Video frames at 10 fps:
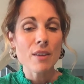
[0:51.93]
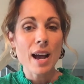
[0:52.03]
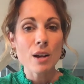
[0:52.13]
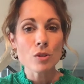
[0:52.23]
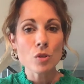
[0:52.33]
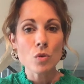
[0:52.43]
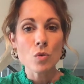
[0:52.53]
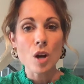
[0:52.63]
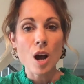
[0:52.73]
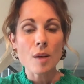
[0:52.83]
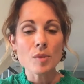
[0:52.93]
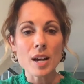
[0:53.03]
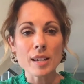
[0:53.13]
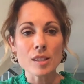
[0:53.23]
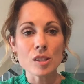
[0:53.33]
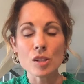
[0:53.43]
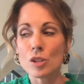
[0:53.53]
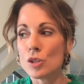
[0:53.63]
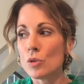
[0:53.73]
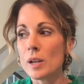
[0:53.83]
household objects to
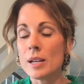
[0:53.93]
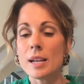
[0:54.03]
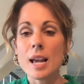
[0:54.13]
do it.